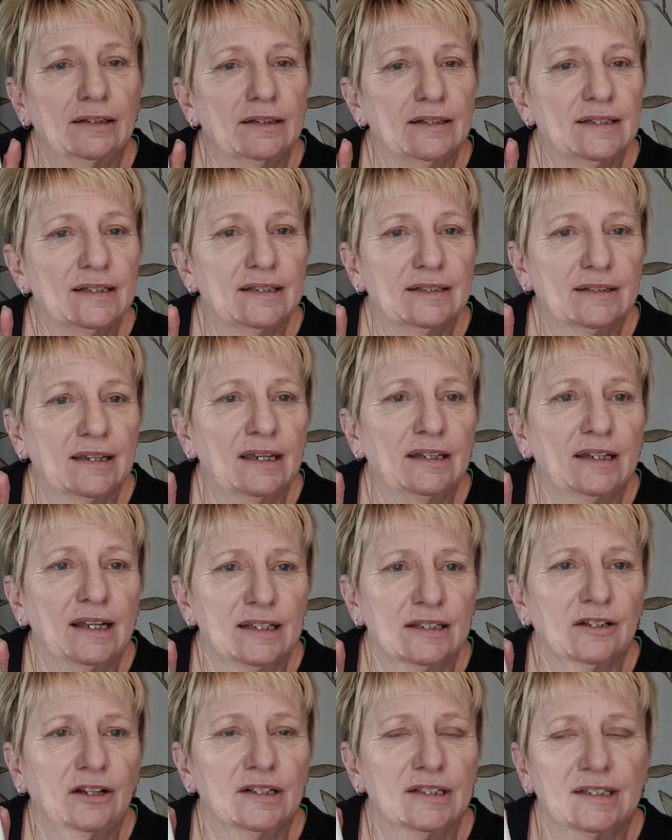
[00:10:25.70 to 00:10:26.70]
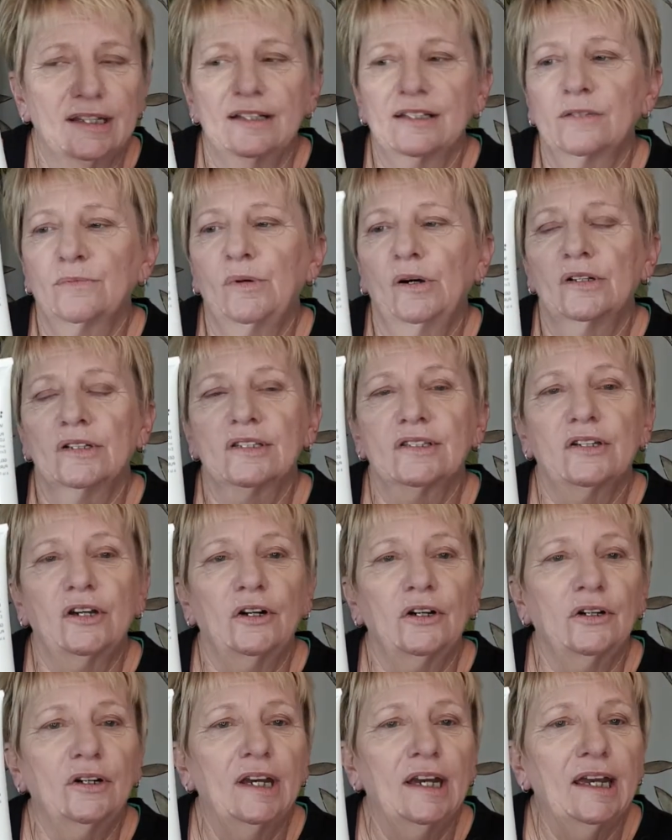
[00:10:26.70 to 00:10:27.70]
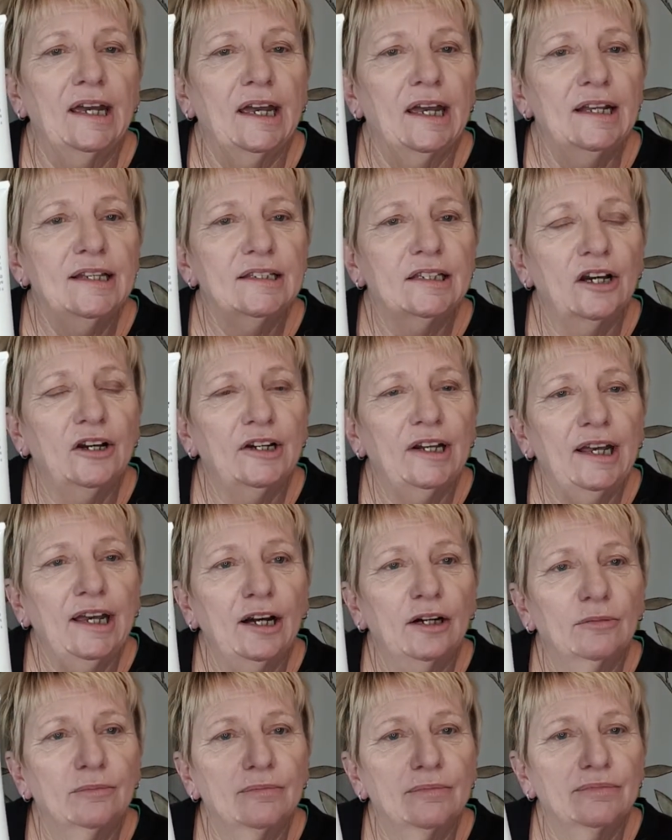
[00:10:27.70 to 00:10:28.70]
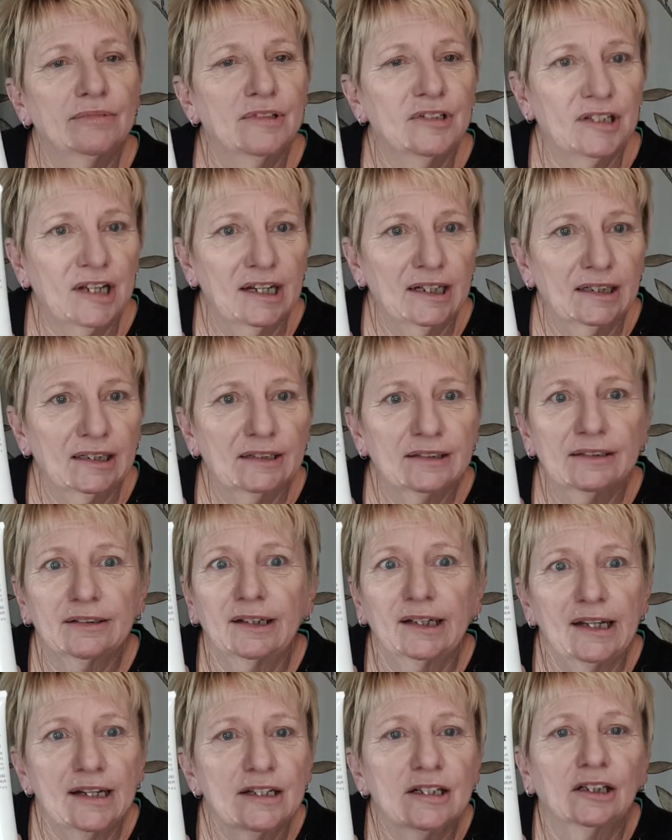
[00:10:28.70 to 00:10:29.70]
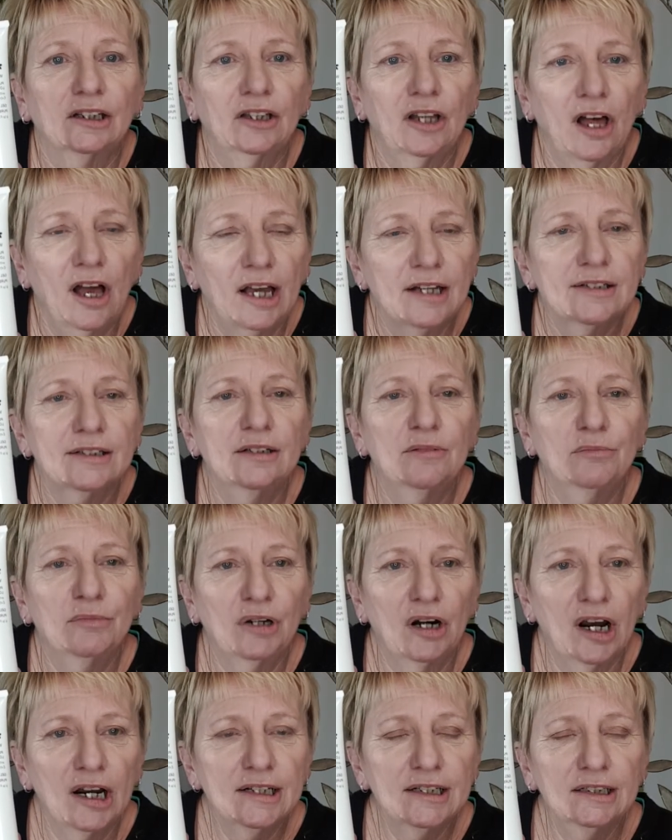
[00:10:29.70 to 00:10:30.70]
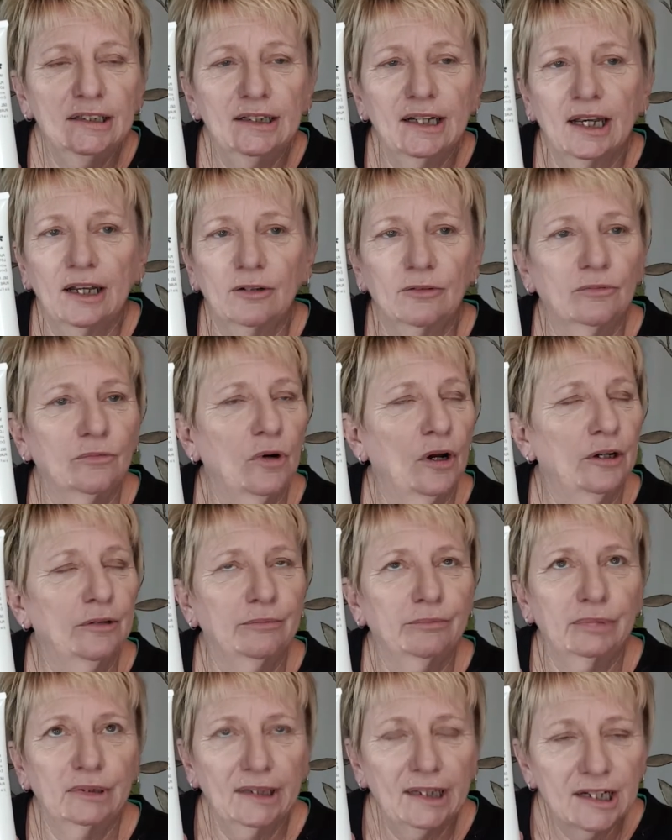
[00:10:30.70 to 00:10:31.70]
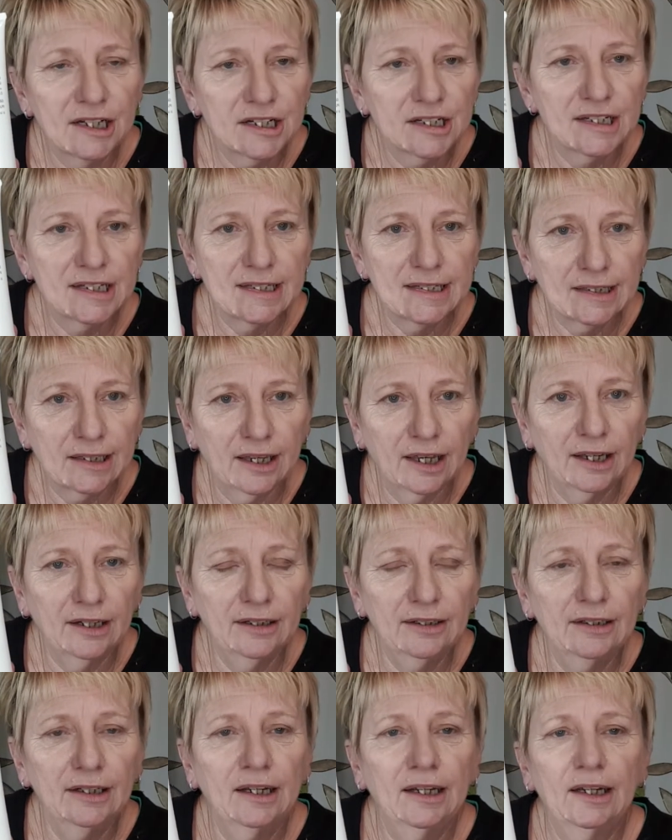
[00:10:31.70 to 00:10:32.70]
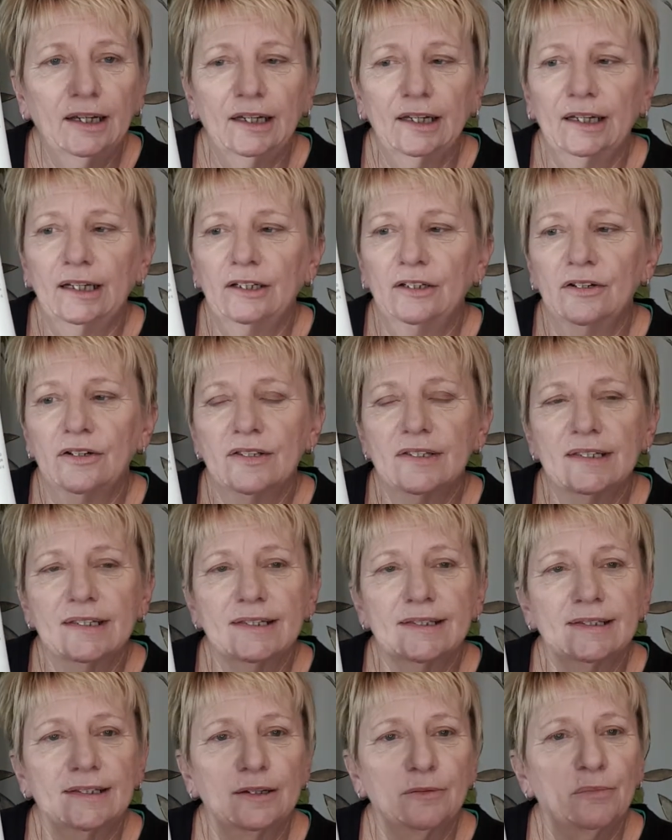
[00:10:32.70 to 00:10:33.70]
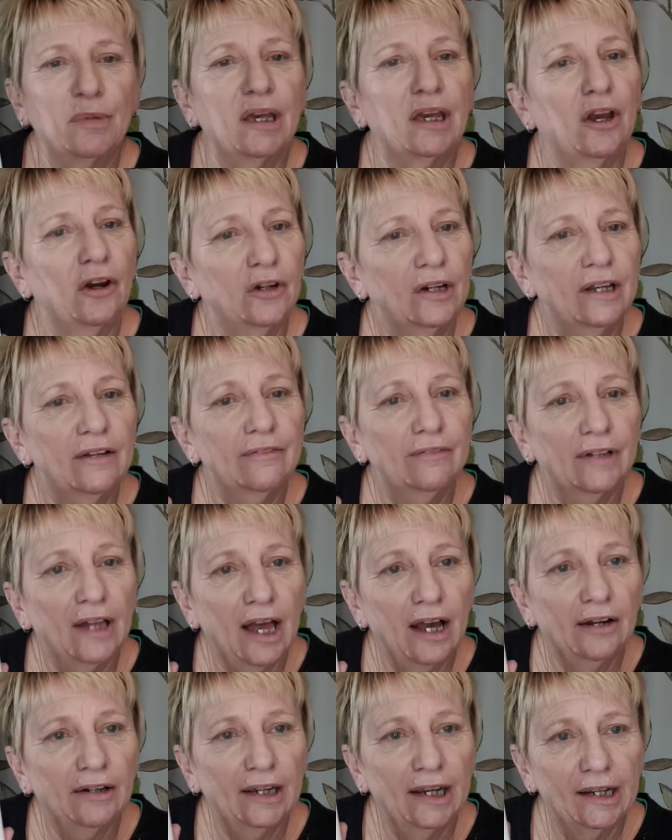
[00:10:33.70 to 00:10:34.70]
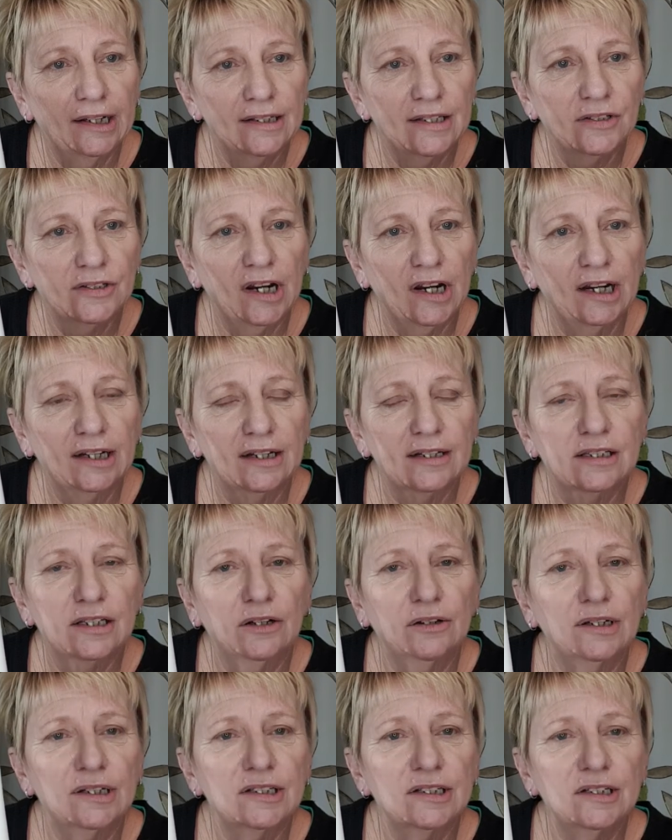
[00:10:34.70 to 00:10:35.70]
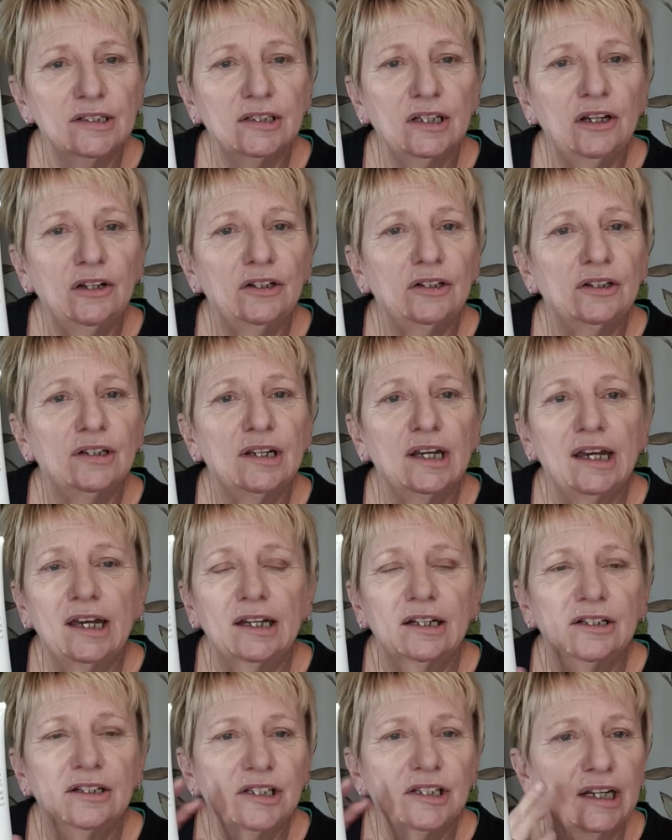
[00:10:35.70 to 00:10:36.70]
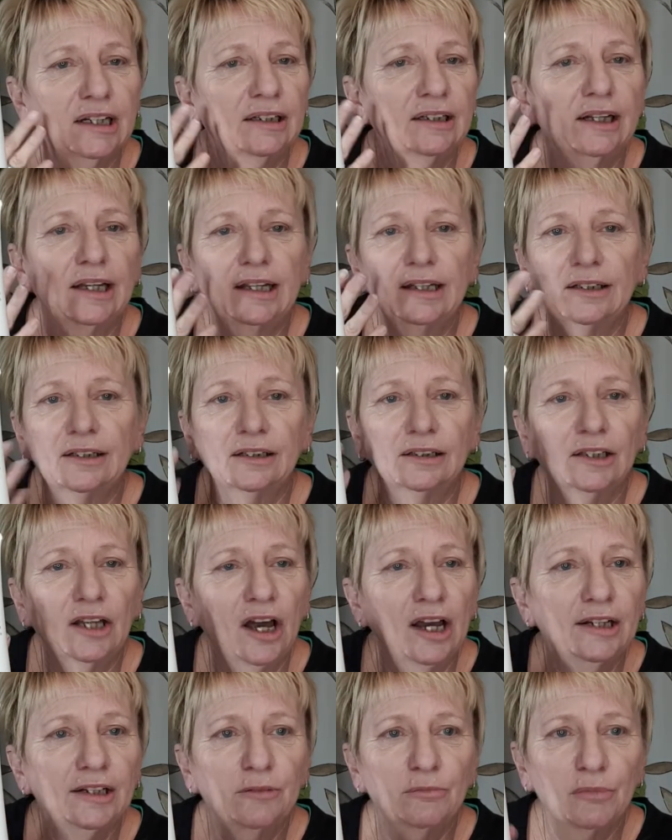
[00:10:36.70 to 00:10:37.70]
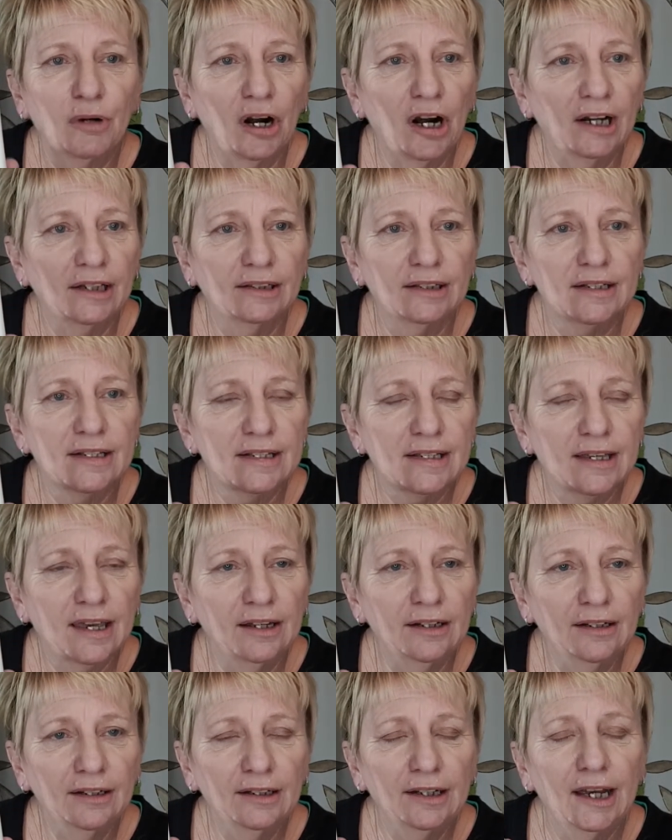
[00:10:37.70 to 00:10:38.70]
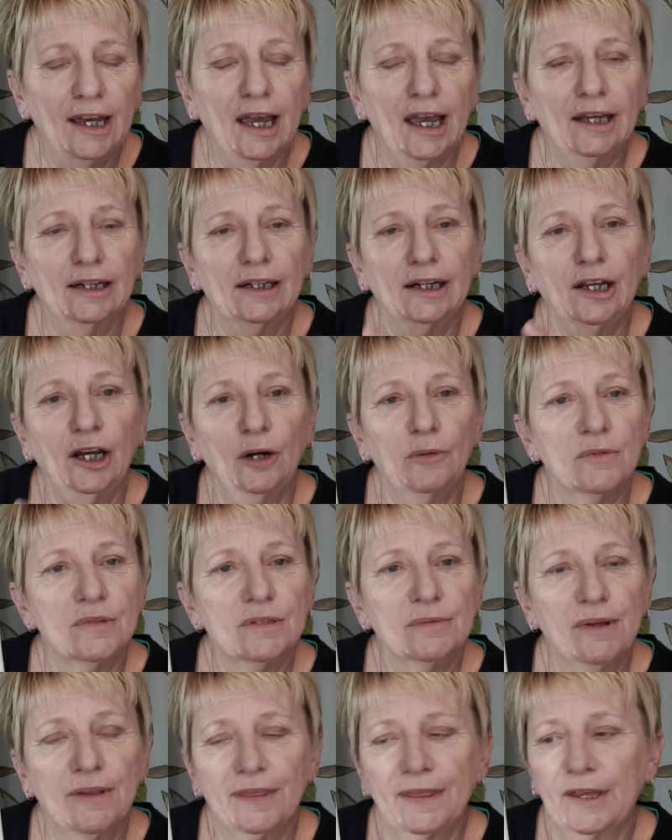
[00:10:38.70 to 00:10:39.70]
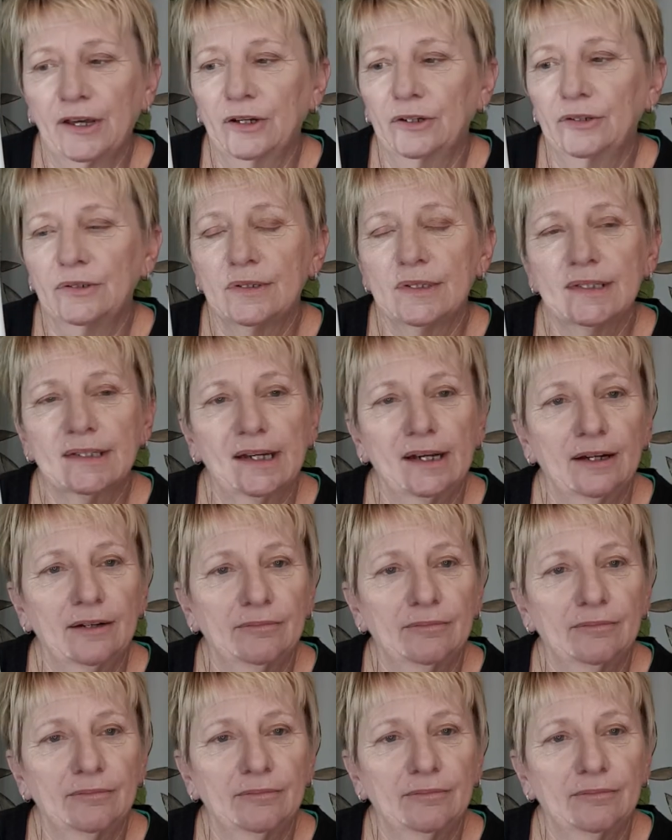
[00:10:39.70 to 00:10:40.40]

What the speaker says: skin that's got sunspots. So it's going to help gently to lighten and brighten. It won't bleach your skin. It uses the peony flower extract. So it's just going to gently lighten and brighten the skin, and it helps with those